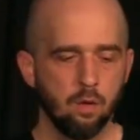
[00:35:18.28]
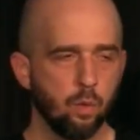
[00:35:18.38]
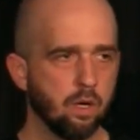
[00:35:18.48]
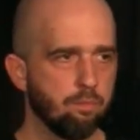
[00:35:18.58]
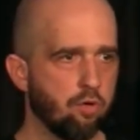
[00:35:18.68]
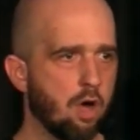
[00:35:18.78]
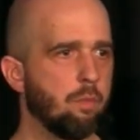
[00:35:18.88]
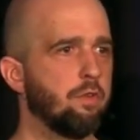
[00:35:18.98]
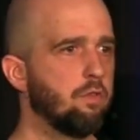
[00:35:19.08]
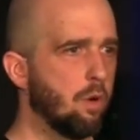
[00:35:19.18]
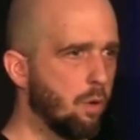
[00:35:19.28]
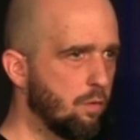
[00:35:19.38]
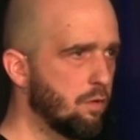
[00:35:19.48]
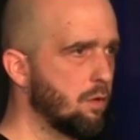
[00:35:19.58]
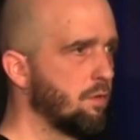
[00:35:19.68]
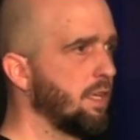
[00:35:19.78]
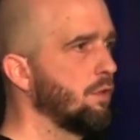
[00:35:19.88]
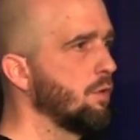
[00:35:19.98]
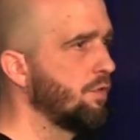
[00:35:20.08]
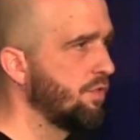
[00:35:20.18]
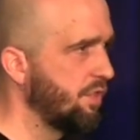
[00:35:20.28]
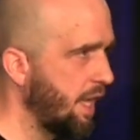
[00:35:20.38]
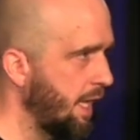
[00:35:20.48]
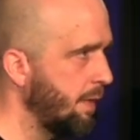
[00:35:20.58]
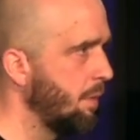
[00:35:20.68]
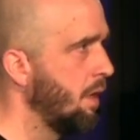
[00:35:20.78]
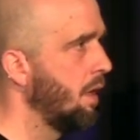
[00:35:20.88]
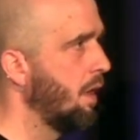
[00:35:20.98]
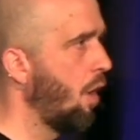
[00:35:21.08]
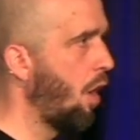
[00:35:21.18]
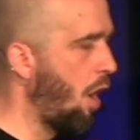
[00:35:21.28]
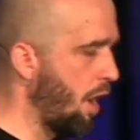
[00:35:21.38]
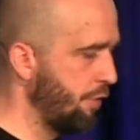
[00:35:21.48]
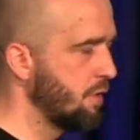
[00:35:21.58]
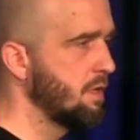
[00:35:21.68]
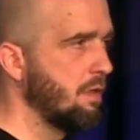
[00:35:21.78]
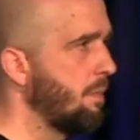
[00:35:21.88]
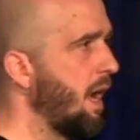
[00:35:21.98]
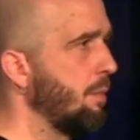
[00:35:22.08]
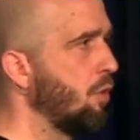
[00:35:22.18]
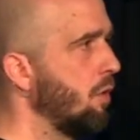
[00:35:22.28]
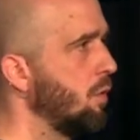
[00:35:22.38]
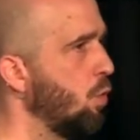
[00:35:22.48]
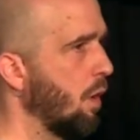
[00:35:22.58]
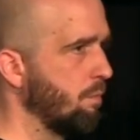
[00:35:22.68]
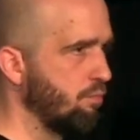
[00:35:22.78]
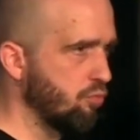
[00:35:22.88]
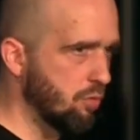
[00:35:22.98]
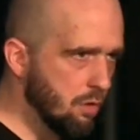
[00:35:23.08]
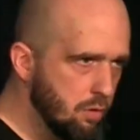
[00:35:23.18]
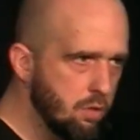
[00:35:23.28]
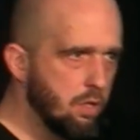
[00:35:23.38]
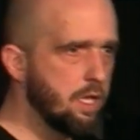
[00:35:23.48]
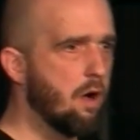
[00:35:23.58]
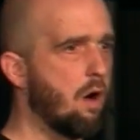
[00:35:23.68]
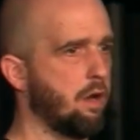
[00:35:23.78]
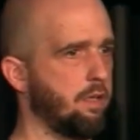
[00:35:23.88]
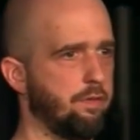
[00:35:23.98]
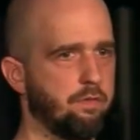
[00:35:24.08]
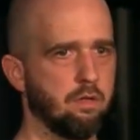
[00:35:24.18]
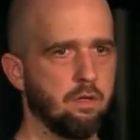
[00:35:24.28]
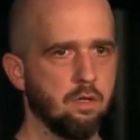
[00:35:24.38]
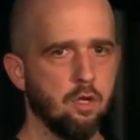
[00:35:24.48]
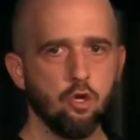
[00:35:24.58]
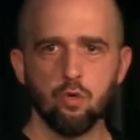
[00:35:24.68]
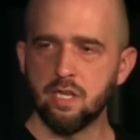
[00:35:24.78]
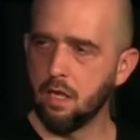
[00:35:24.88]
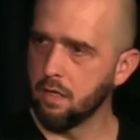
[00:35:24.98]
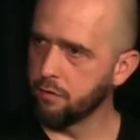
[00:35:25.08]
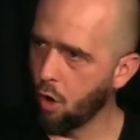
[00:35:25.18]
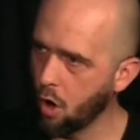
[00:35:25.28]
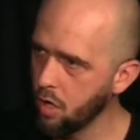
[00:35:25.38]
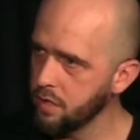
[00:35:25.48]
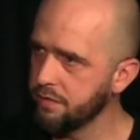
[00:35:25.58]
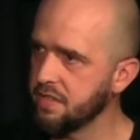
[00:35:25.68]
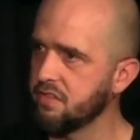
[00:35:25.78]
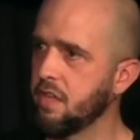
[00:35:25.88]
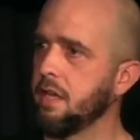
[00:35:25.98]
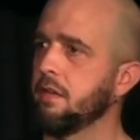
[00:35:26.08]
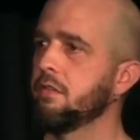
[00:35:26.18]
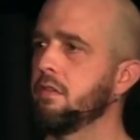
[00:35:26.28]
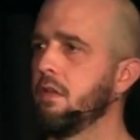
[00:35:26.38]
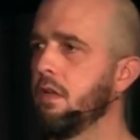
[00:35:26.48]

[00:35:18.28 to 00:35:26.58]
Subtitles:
we are promised over and over again, those same authors of the Bible who are brutally honest, who tell us all of these things,